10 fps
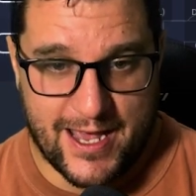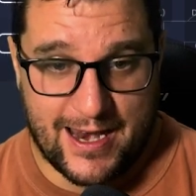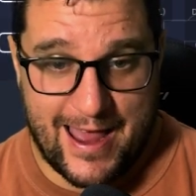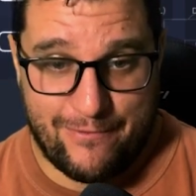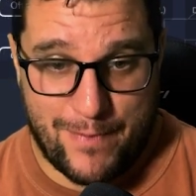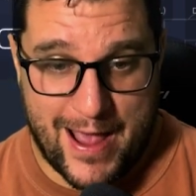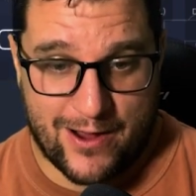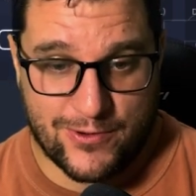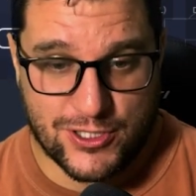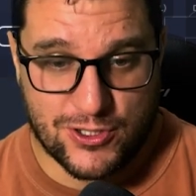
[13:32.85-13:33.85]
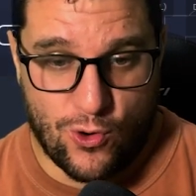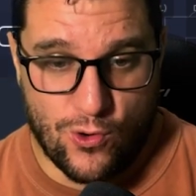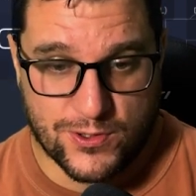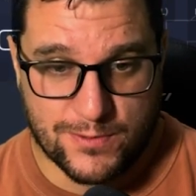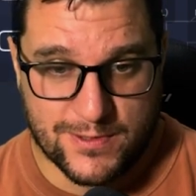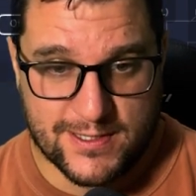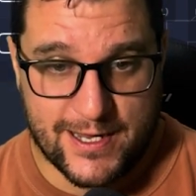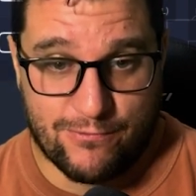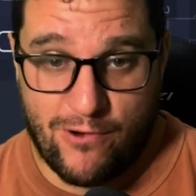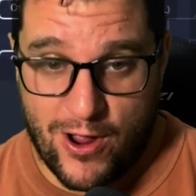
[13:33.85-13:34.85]
A left-back, which is awesome to see.
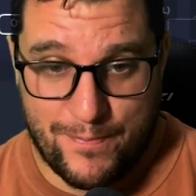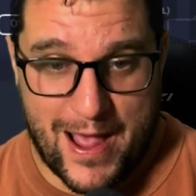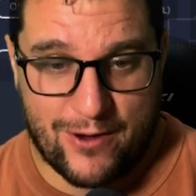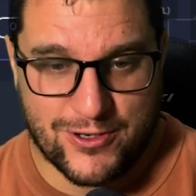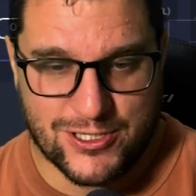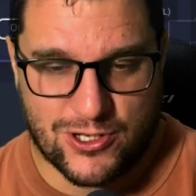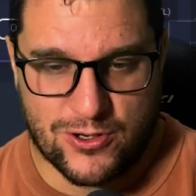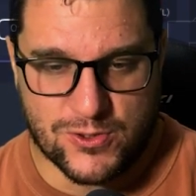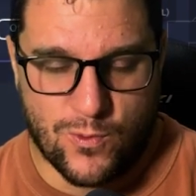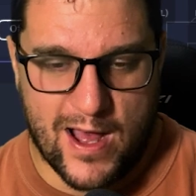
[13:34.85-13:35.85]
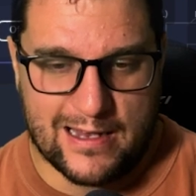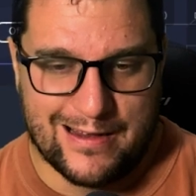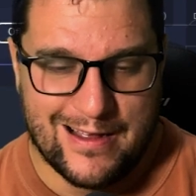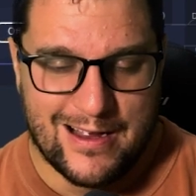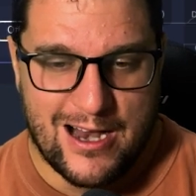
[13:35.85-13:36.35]
A right-back, which is good as well.